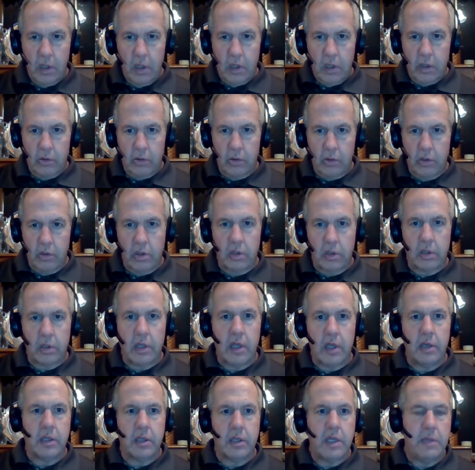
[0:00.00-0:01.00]
In order to
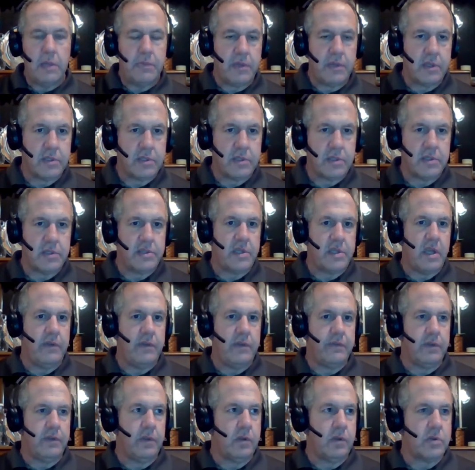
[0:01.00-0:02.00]
kind of keep this as safe
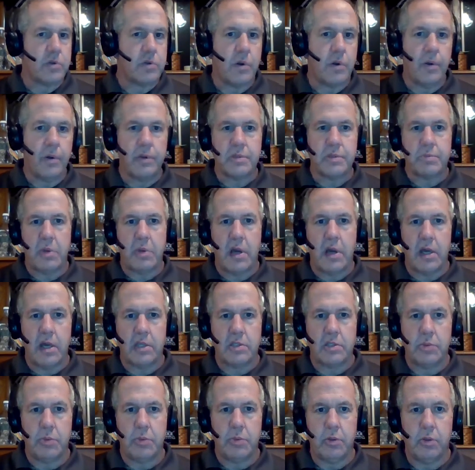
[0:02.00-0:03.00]
and controlled as
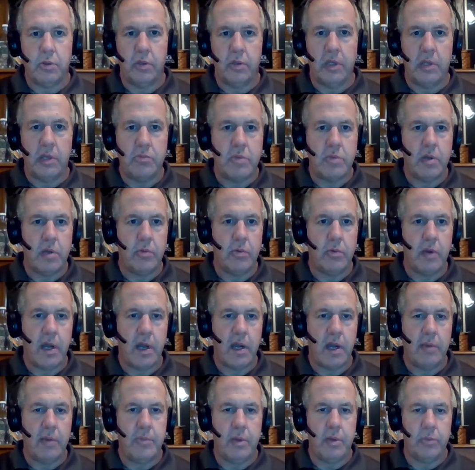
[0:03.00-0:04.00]
possible, any
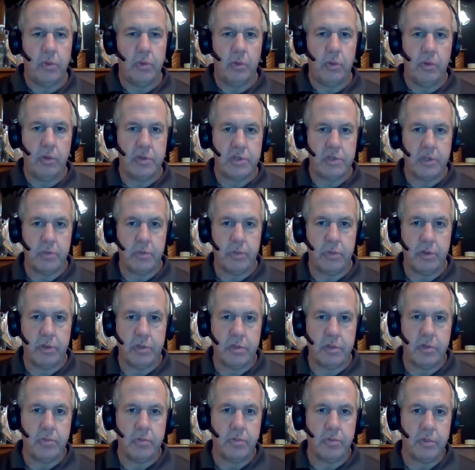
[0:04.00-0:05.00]
member wishing to
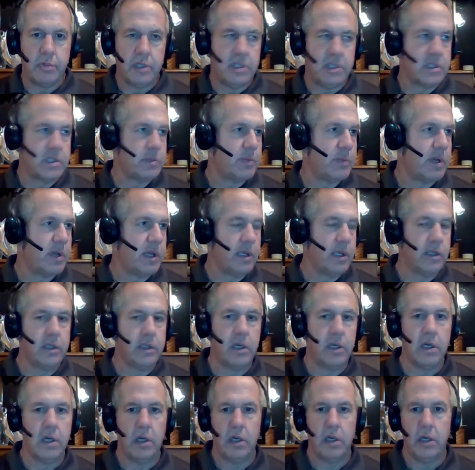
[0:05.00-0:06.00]
participate in
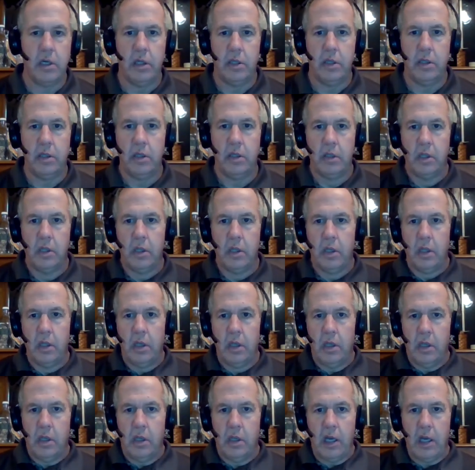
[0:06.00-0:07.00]
the hunt
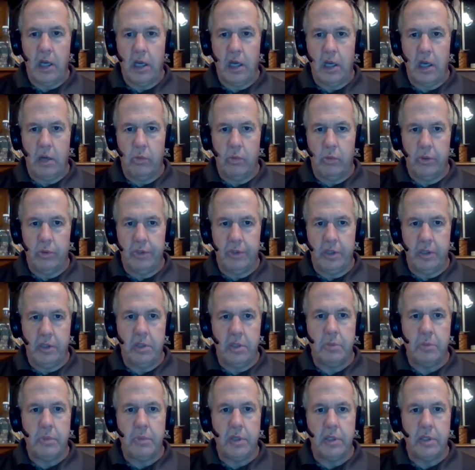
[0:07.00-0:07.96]
will need to